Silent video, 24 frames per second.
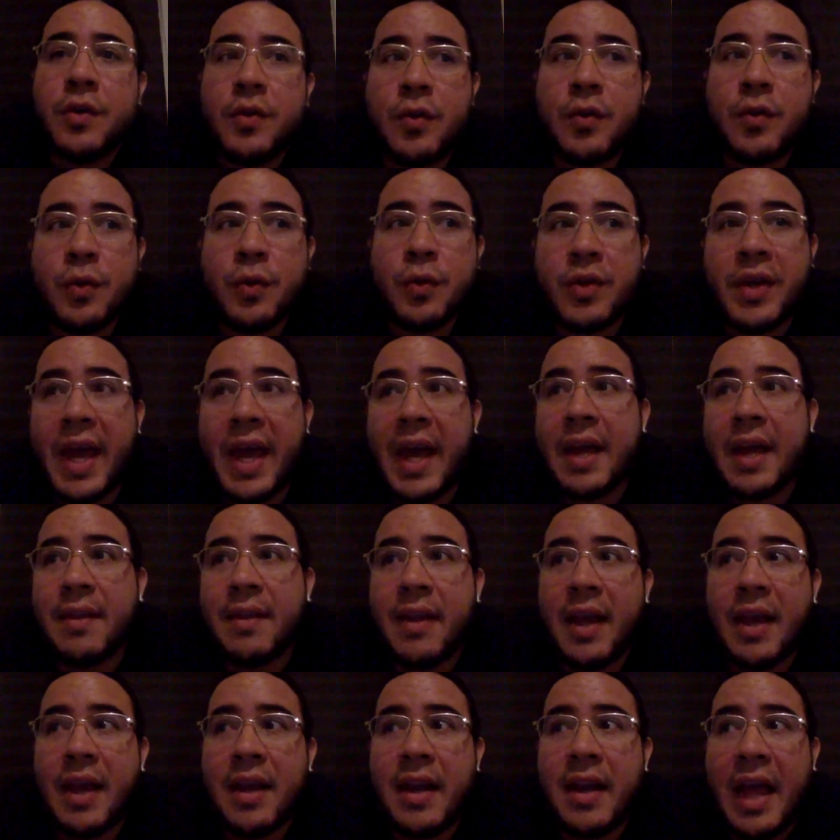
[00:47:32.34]
to get,
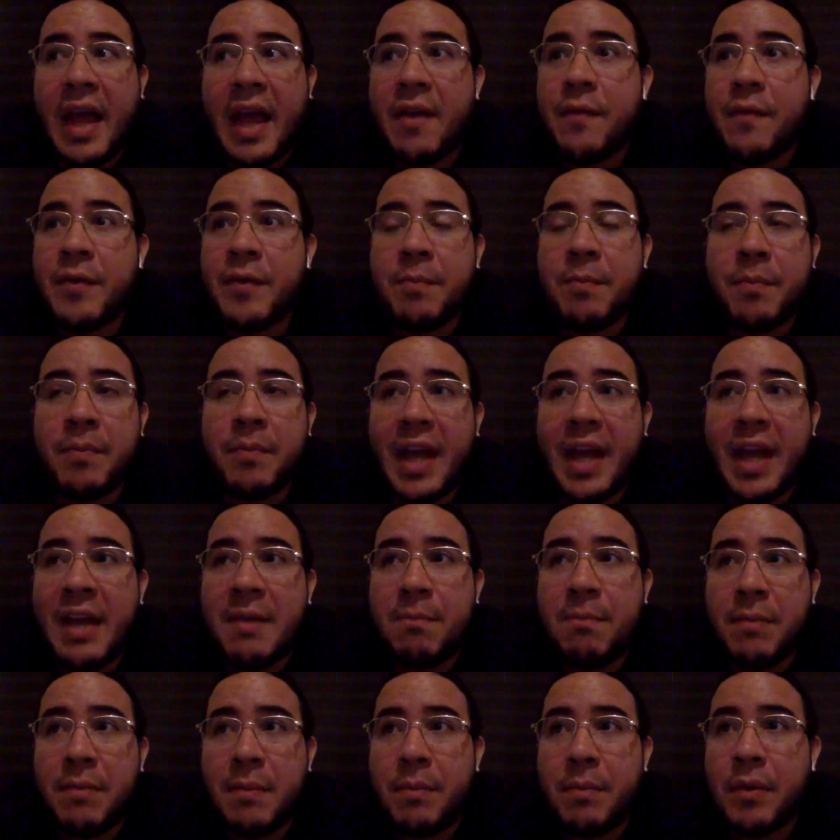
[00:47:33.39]
and every day
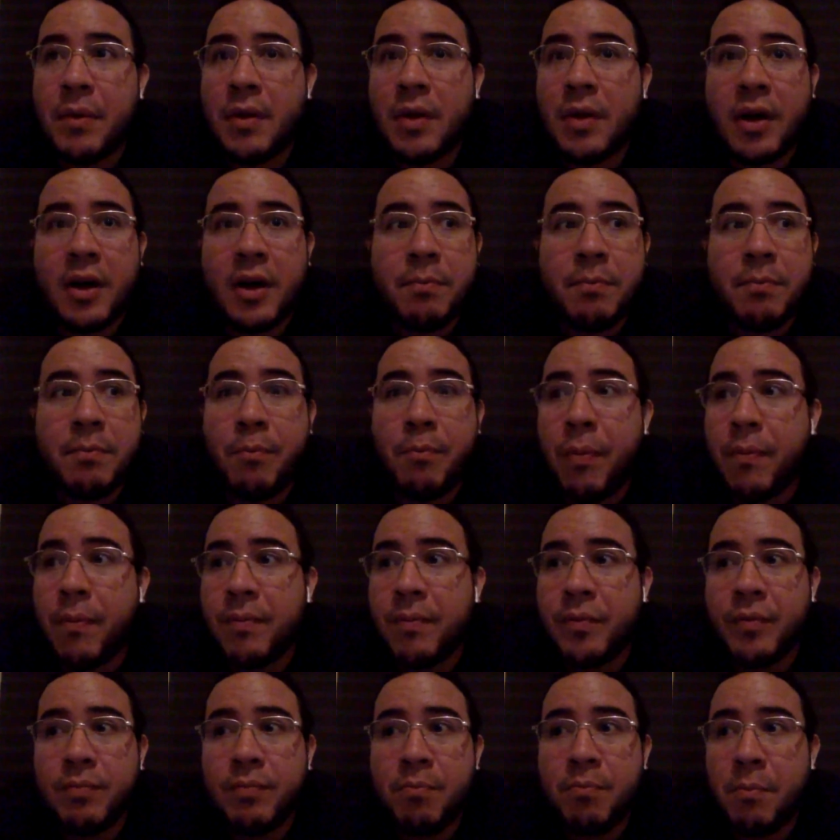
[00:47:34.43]
people are
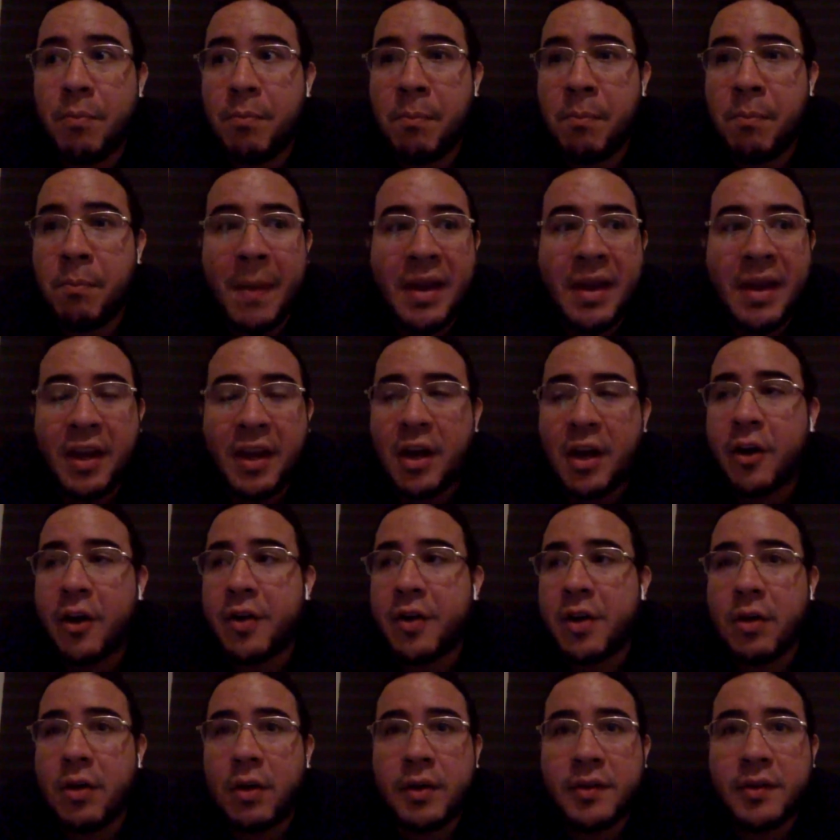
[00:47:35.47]
making
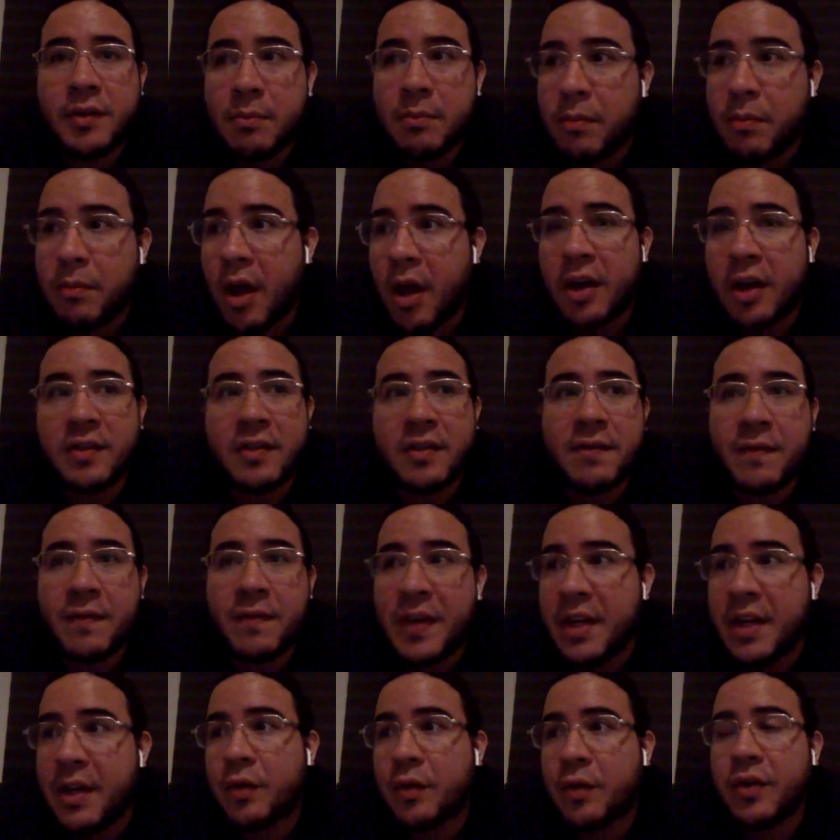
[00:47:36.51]
articles and blogs and
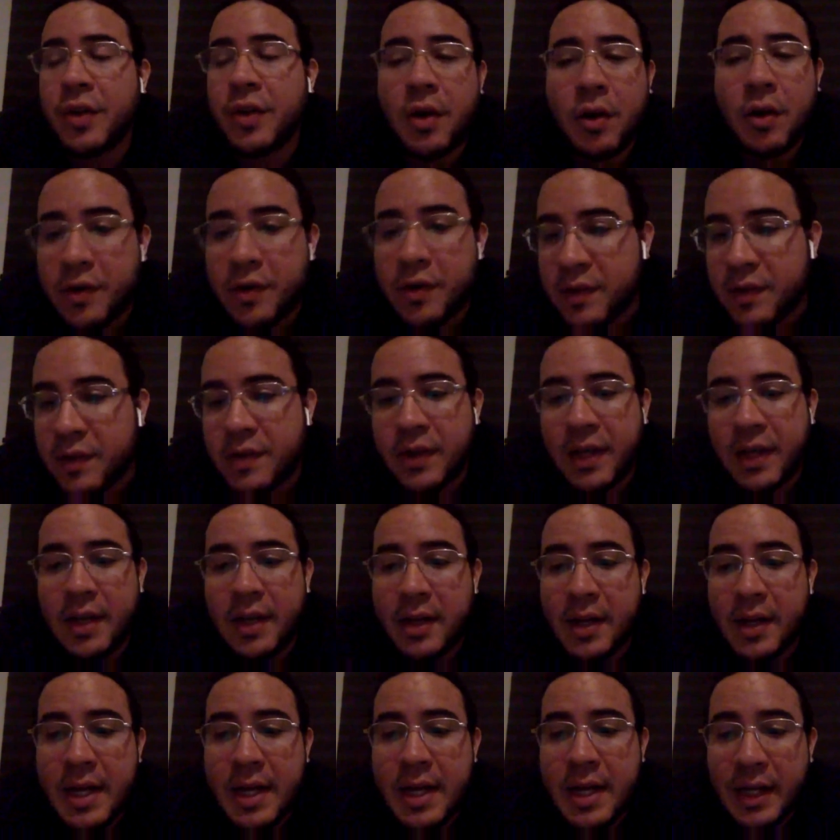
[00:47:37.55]
videos and courses, and
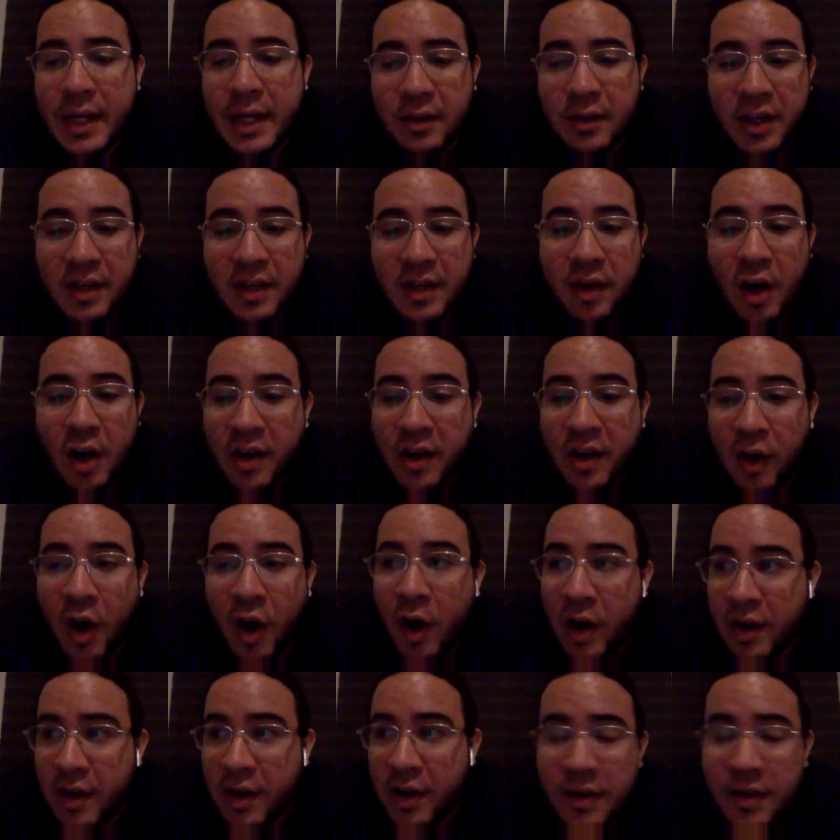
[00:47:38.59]

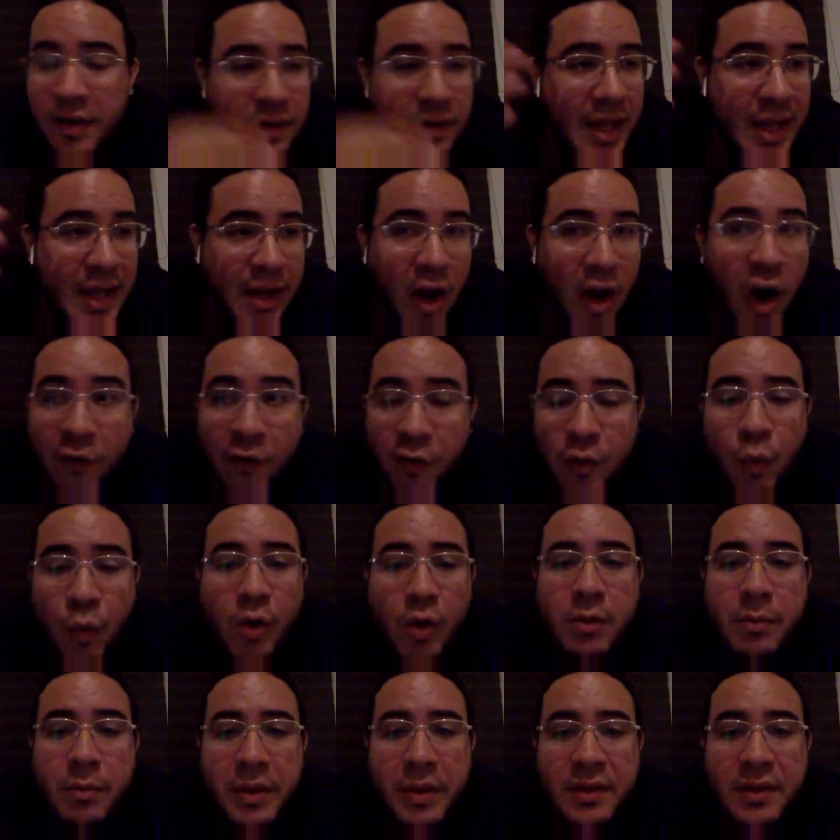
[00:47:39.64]
it's like
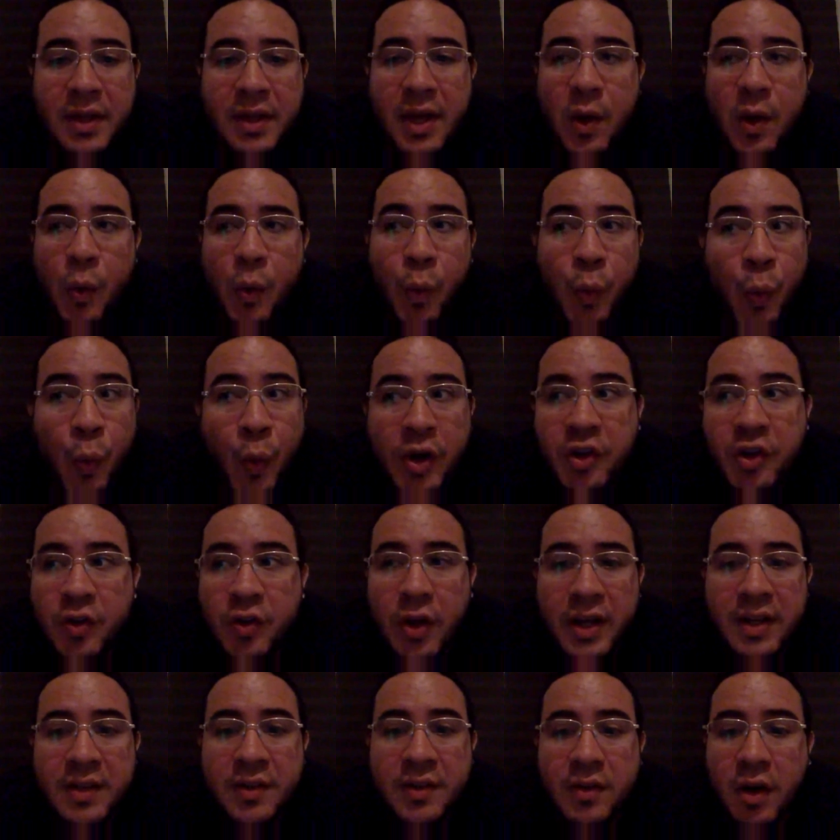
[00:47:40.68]
overwhelming. It's like, where should
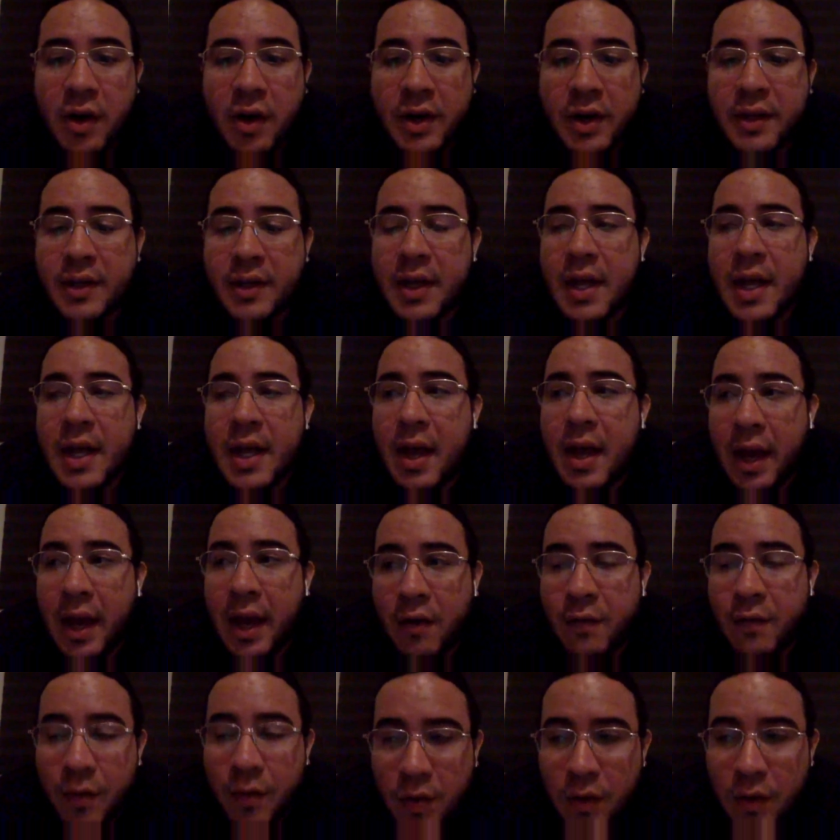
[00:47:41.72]
I start? And
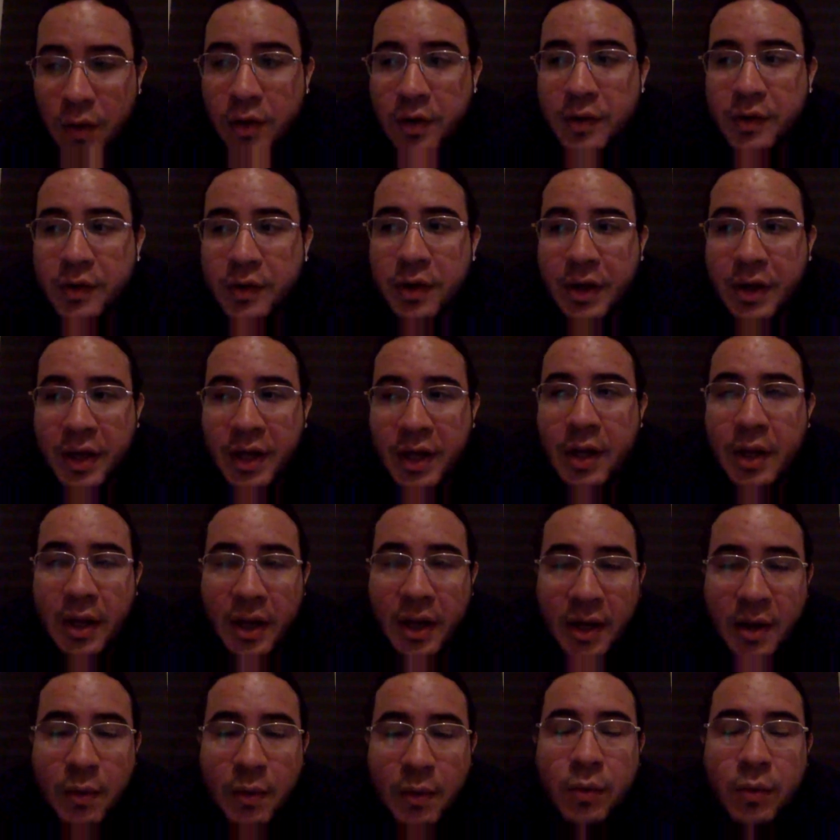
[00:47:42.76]
of course
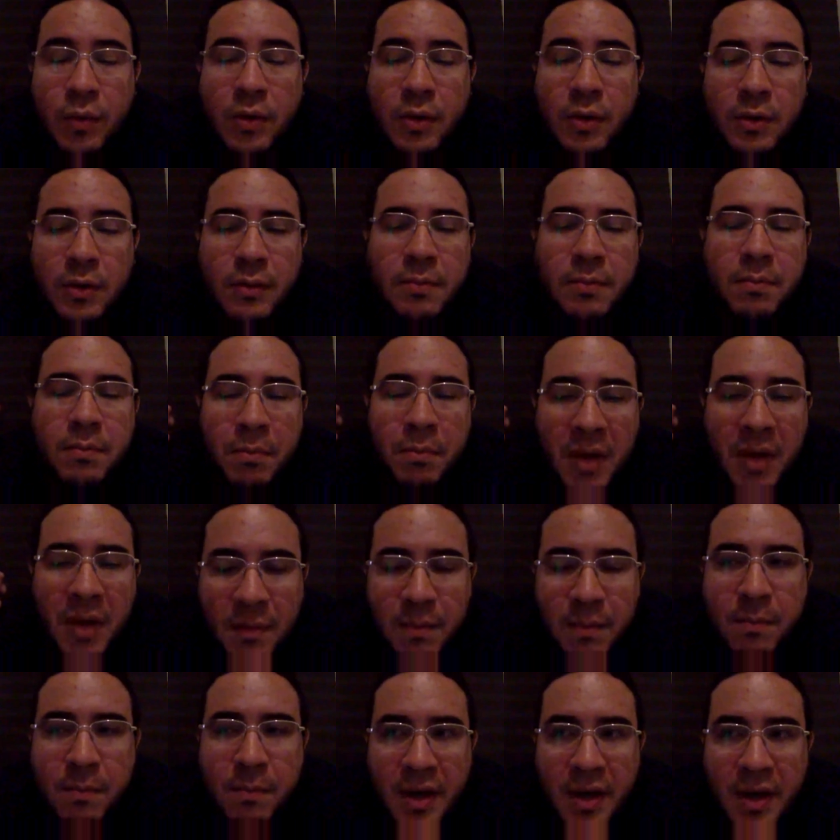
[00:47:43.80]
it will
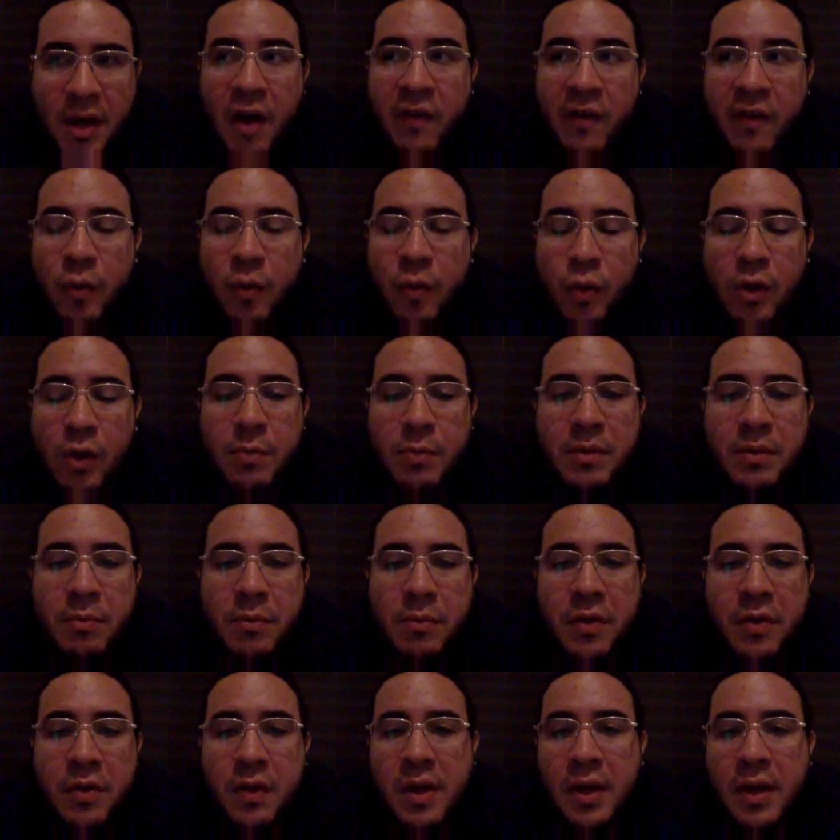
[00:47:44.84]
maybe be overwhelming,
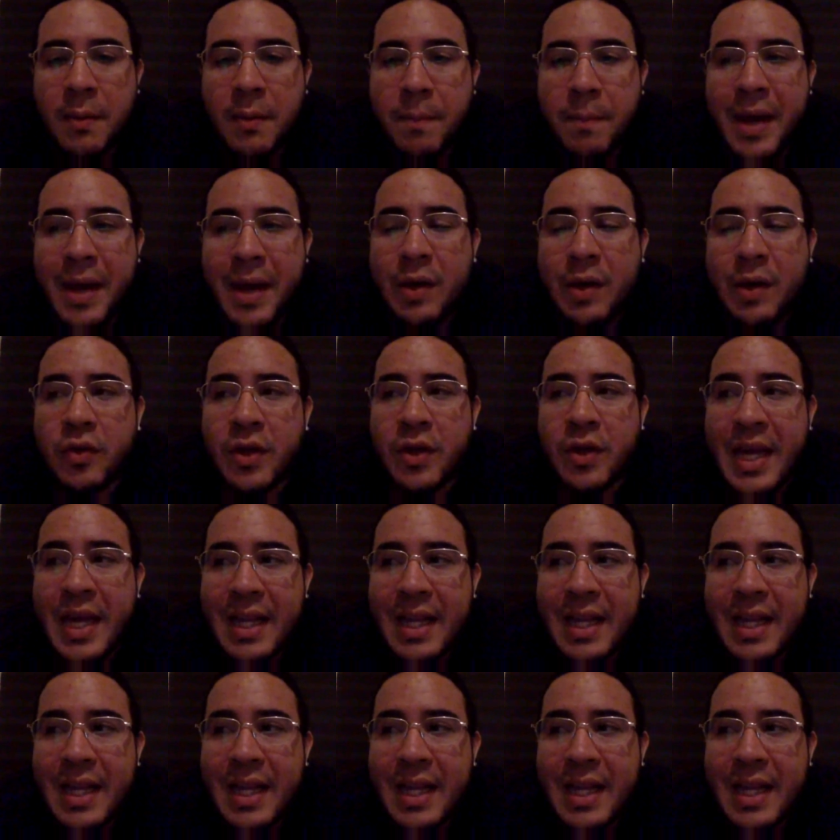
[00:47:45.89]
but think about